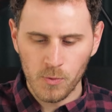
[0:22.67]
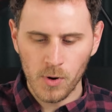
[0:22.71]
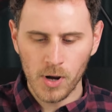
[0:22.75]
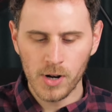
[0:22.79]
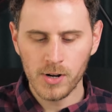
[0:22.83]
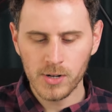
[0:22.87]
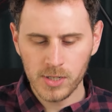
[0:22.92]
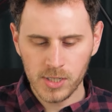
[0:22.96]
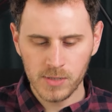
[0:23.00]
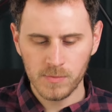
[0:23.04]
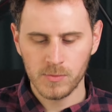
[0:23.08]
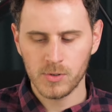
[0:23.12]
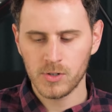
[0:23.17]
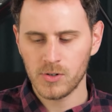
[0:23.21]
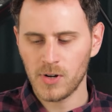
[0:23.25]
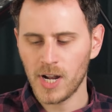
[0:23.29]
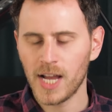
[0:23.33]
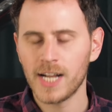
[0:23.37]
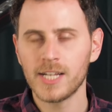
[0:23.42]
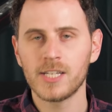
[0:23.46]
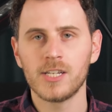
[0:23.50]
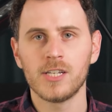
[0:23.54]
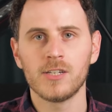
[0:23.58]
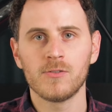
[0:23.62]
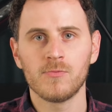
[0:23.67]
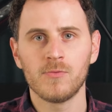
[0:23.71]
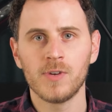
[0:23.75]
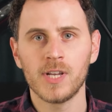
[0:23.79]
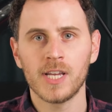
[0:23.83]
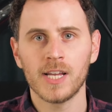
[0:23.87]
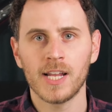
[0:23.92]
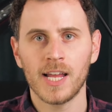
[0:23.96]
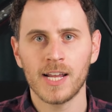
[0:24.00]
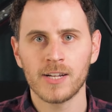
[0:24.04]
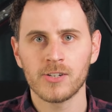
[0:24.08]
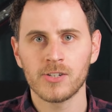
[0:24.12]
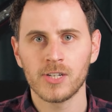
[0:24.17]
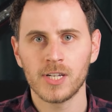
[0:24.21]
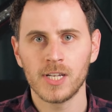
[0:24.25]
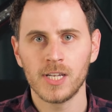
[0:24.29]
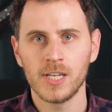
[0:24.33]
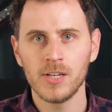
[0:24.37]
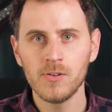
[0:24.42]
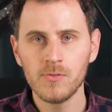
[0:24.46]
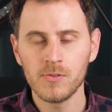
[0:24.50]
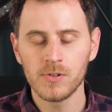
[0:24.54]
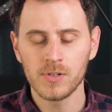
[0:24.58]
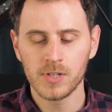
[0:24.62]
What are some strategies we can actually
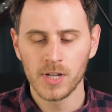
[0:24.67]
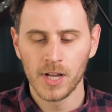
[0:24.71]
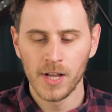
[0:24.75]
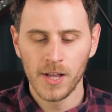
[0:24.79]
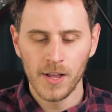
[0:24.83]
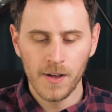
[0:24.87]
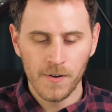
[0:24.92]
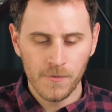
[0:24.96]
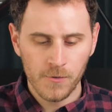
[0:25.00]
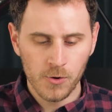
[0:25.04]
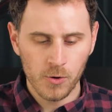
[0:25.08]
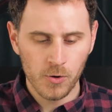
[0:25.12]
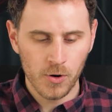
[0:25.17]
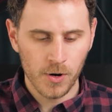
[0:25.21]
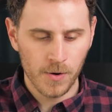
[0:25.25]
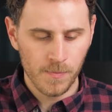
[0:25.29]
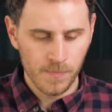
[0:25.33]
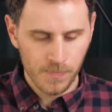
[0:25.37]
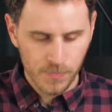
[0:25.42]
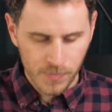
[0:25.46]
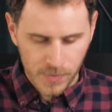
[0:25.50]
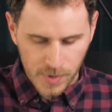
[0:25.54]
use for